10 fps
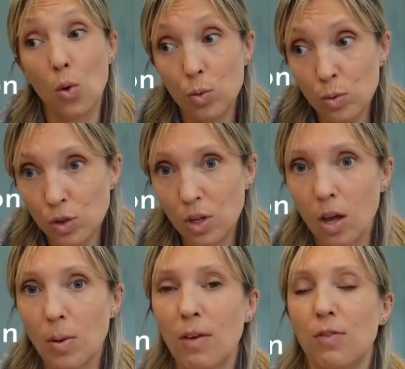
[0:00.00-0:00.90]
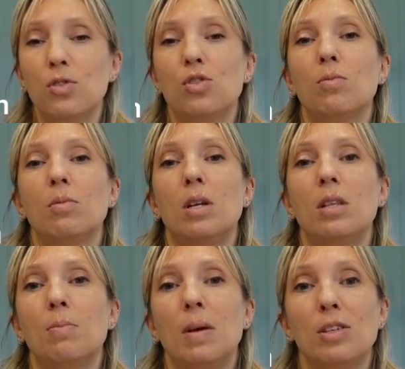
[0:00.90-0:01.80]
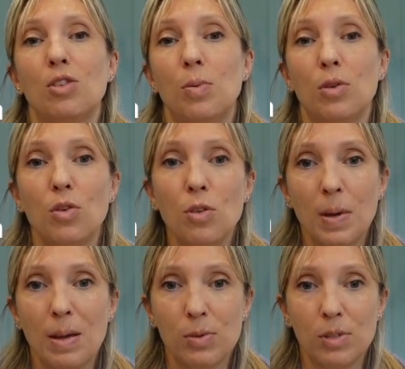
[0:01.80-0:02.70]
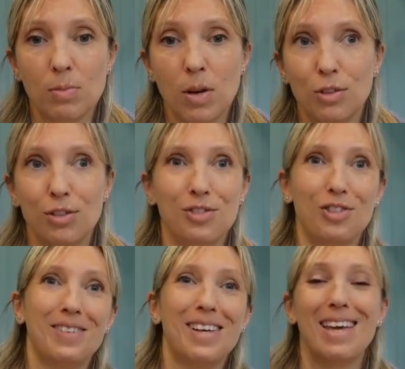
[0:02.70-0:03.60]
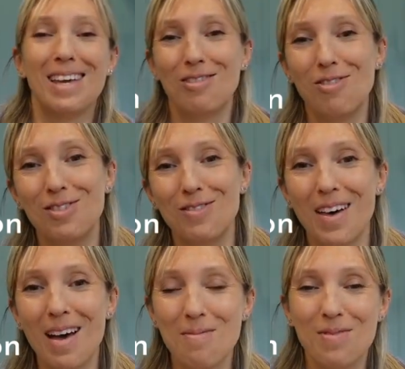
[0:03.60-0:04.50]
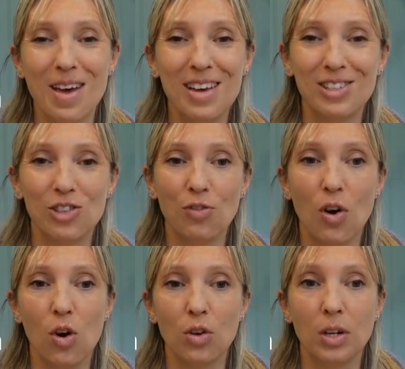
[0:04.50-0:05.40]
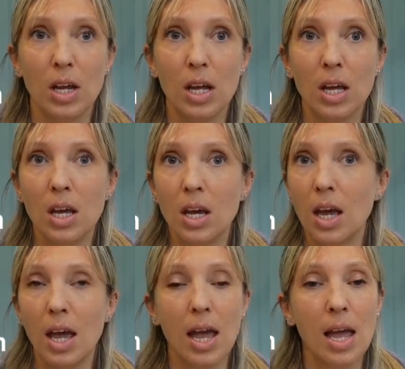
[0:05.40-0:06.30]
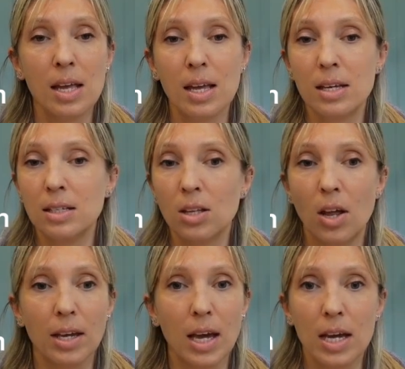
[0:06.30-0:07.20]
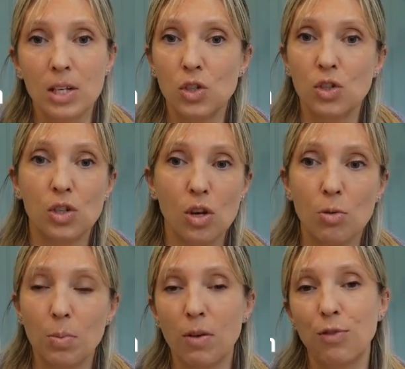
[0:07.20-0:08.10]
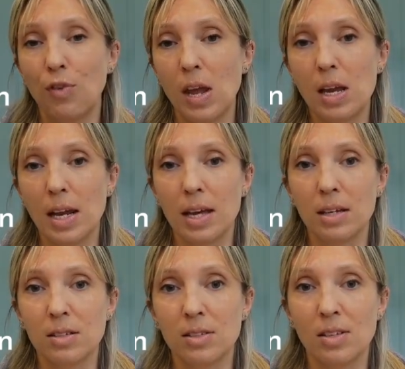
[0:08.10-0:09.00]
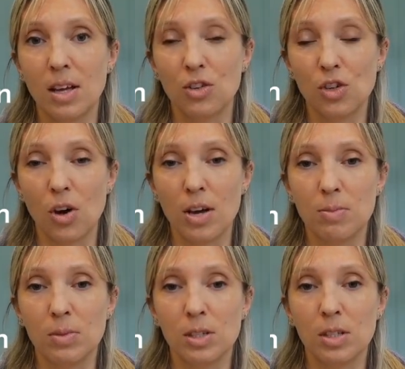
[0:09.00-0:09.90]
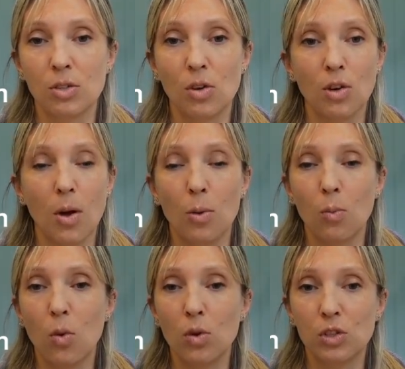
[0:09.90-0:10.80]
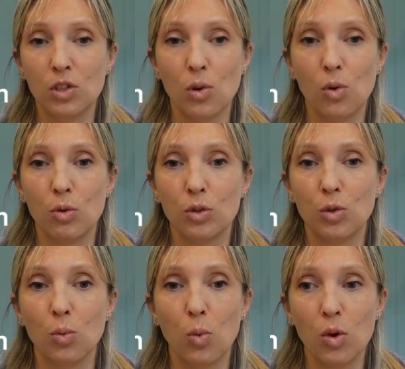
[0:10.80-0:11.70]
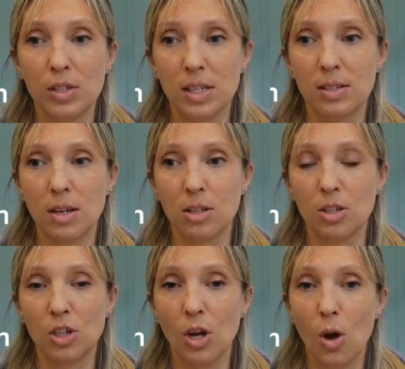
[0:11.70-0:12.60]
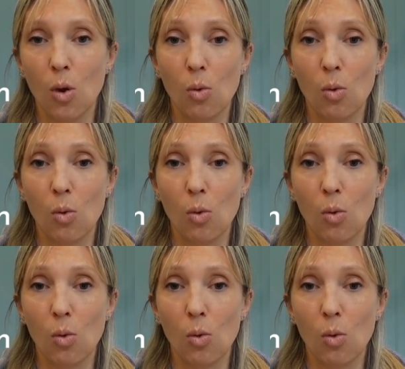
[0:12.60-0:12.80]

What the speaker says: also, if you're somebody that picks up on other people's emotions, you're taking all of their stuff on, it is like a soup of feelings at times, not knowing what's yours, what isn't,